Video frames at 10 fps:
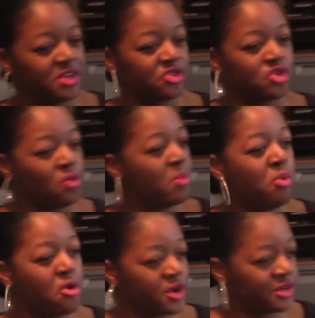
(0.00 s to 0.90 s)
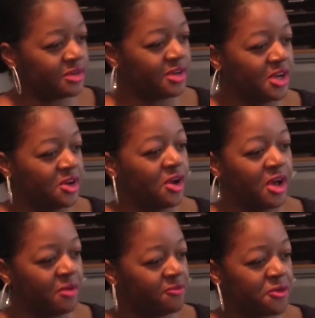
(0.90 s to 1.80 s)
it's so important
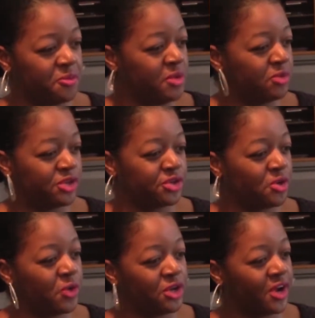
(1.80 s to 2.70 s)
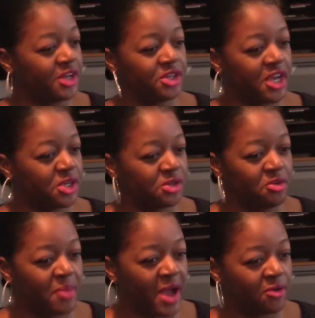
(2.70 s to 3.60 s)
for people to know what your
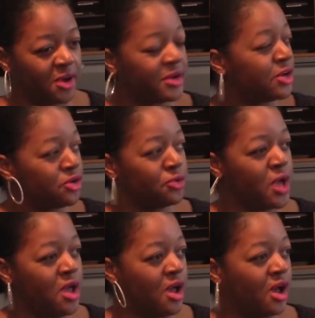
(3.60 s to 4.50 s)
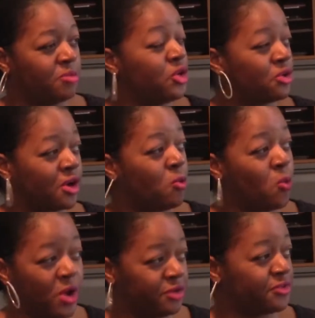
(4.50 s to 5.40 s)
educational background. I know you're a
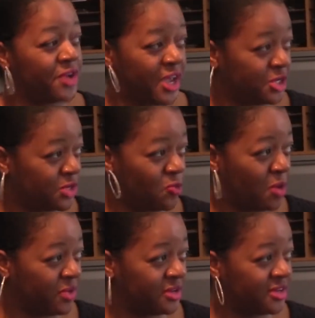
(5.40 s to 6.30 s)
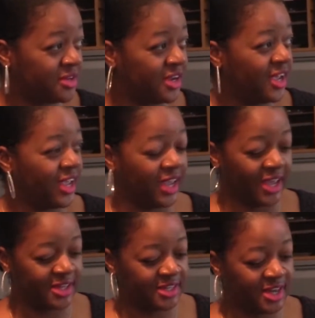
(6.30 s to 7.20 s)
wonderful Haitian woman,
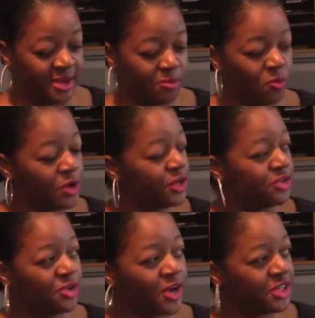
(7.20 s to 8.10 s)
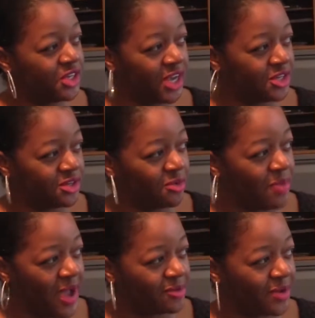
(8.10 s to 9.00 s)
and what is your educational
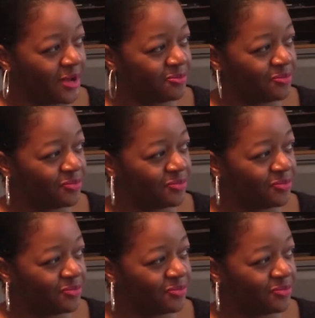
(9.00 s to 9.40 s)
background?